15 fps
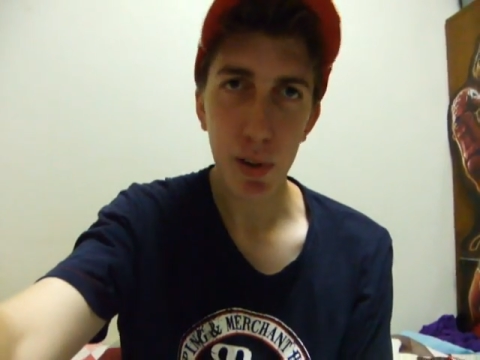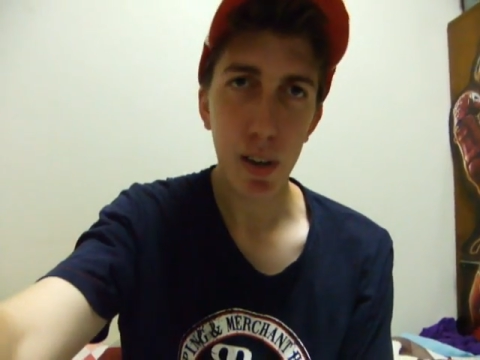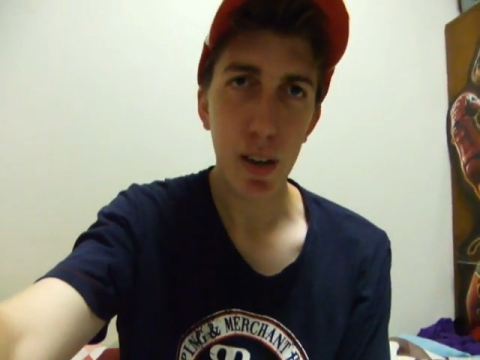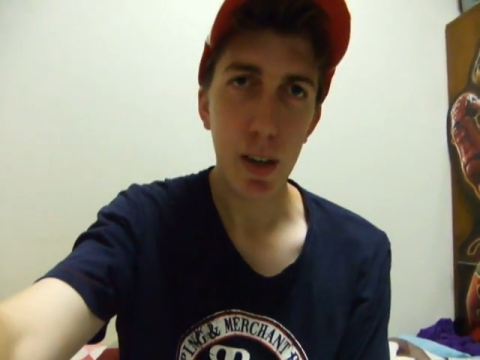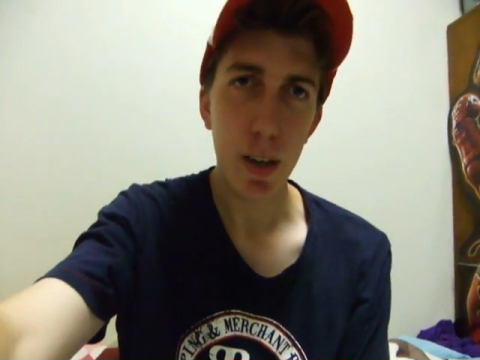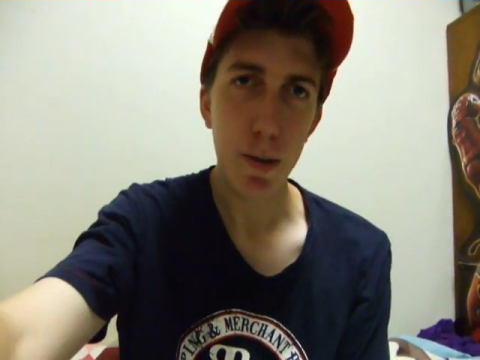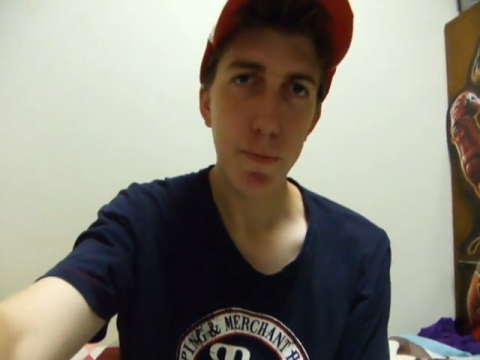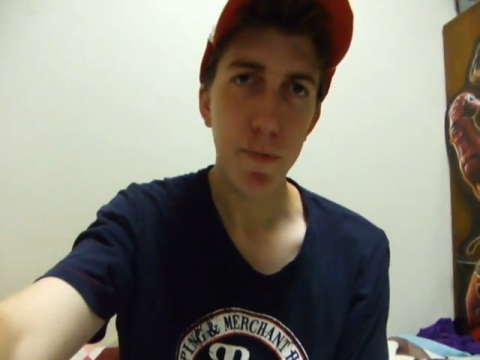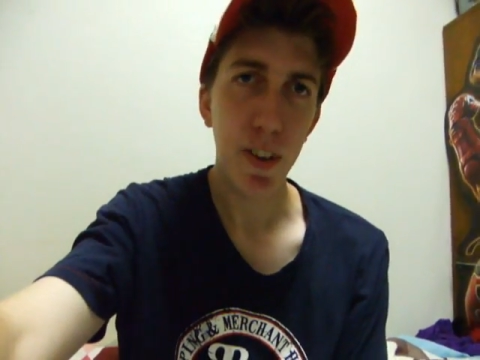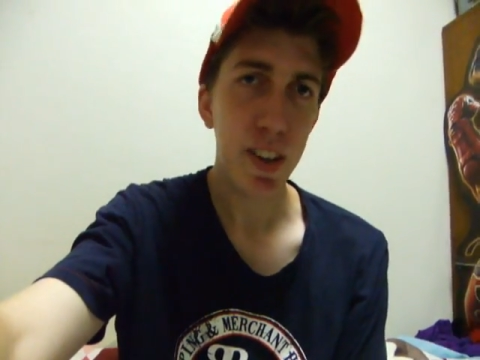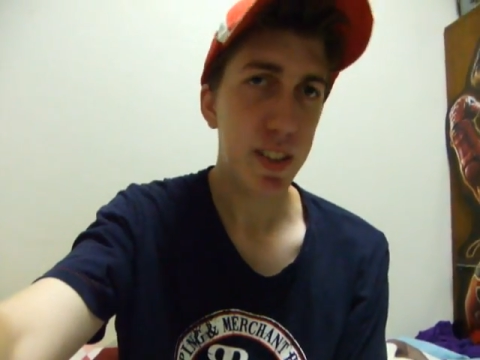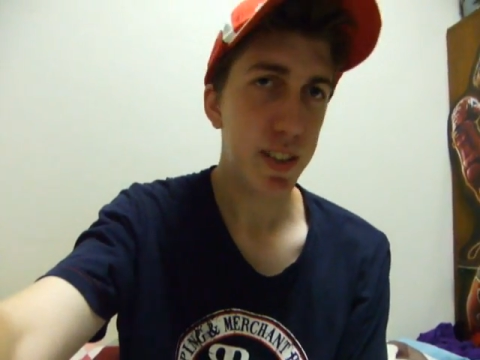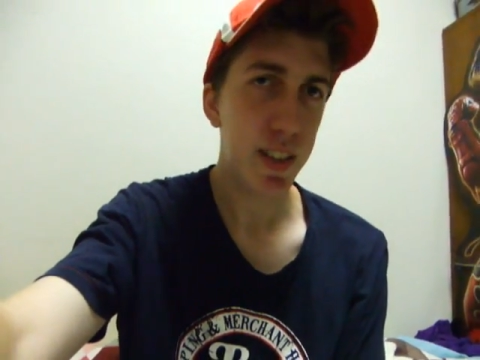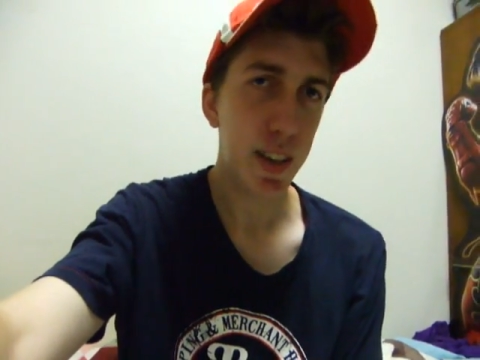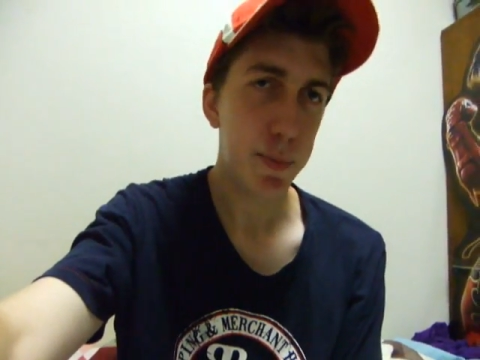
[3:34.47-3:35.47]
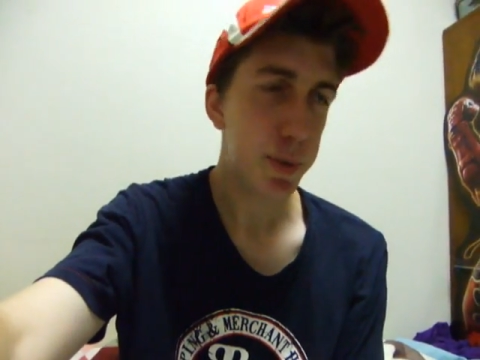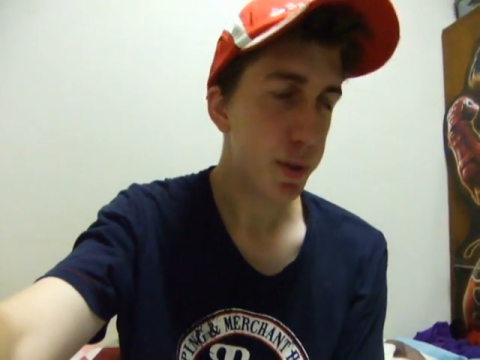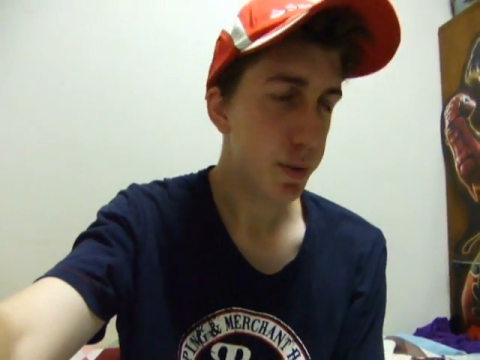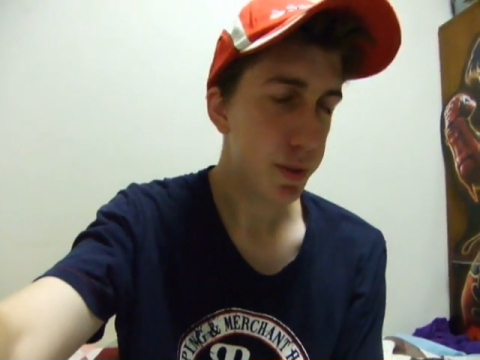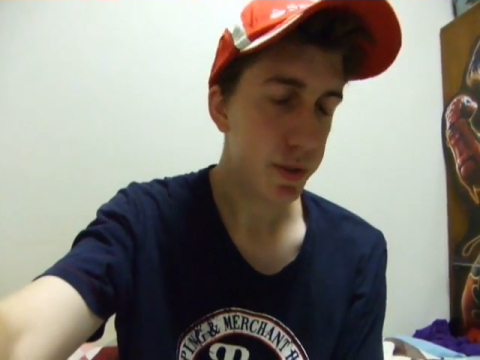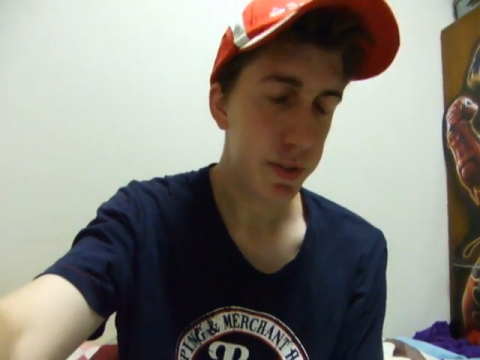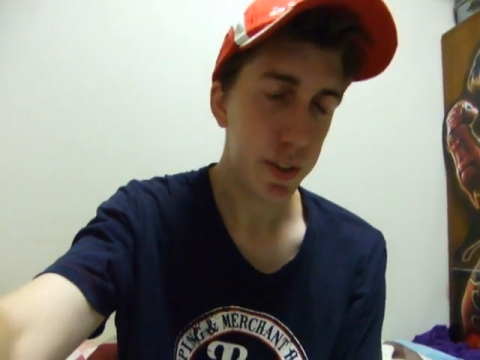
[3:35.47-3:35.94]
Um, fastest lap's
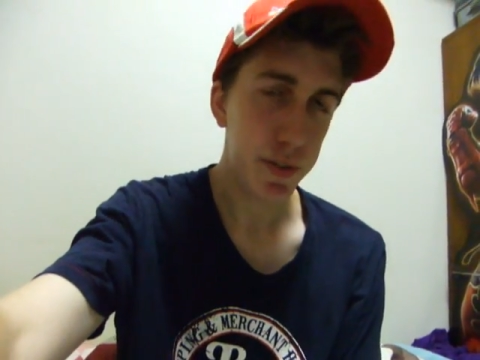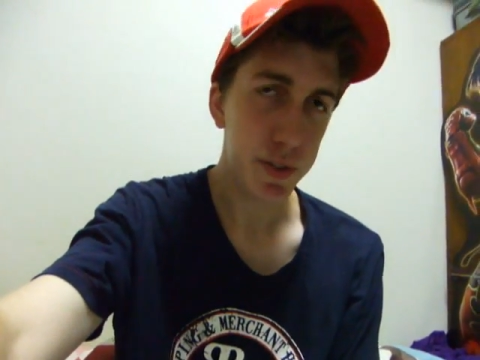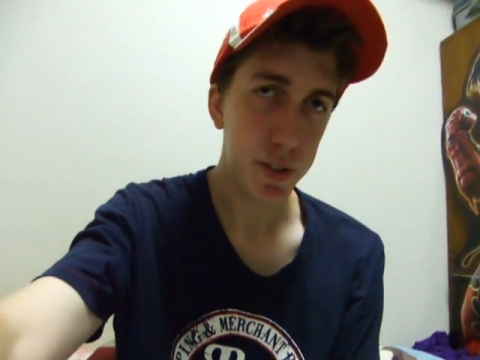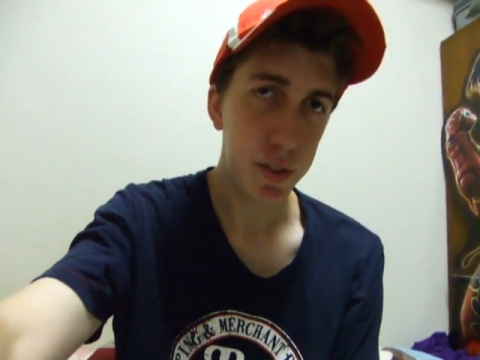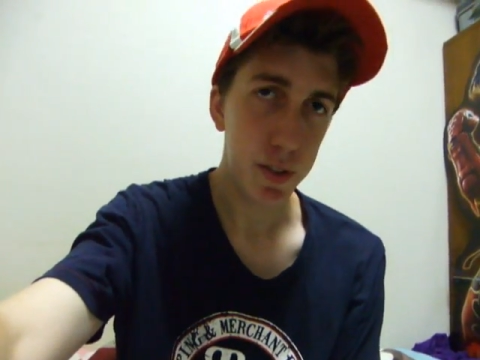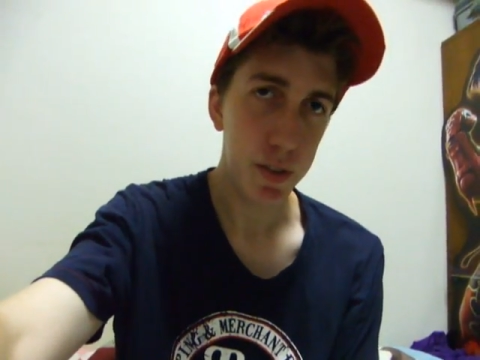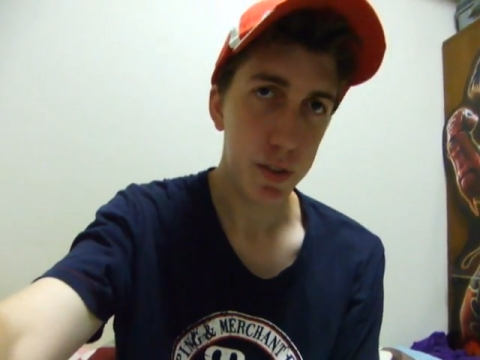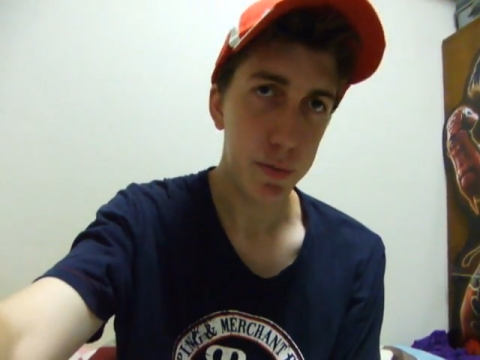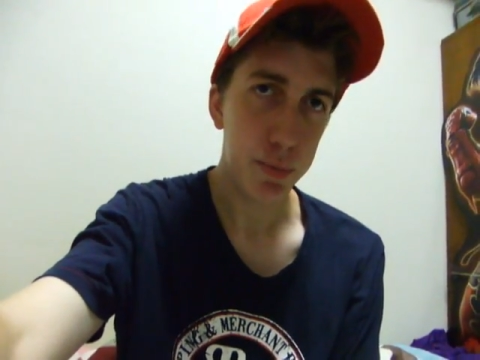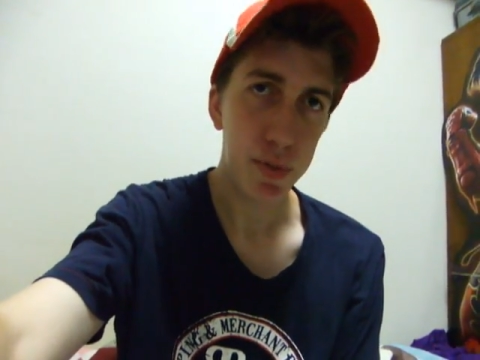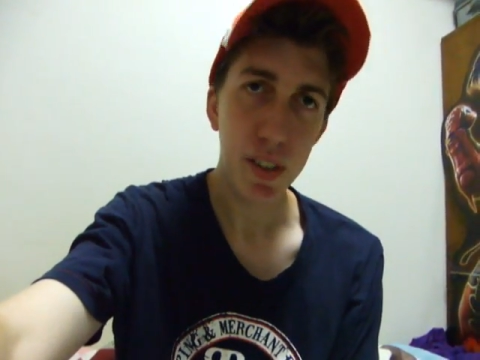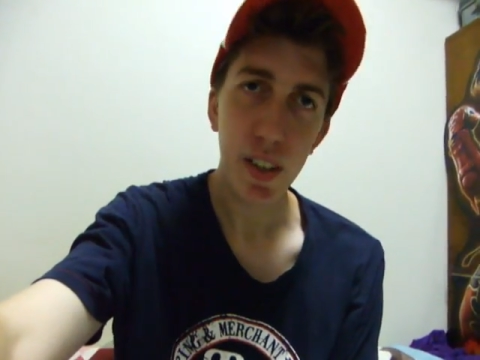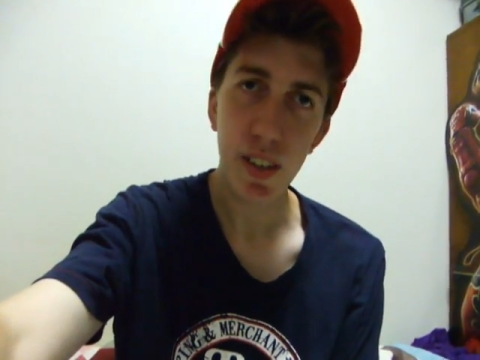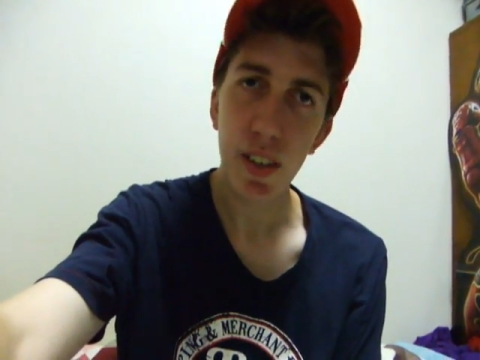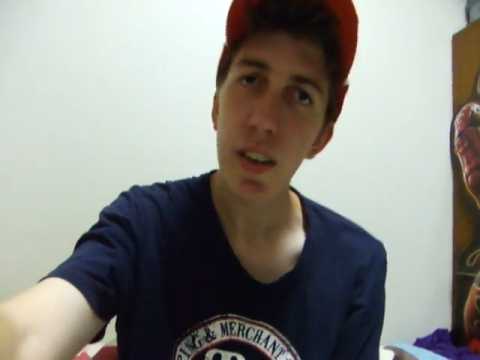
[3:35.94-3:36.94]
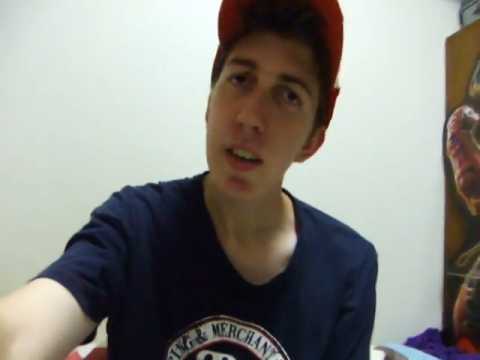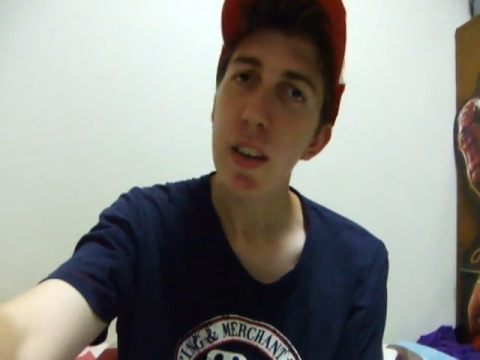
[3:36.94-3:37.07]
always tough to predict,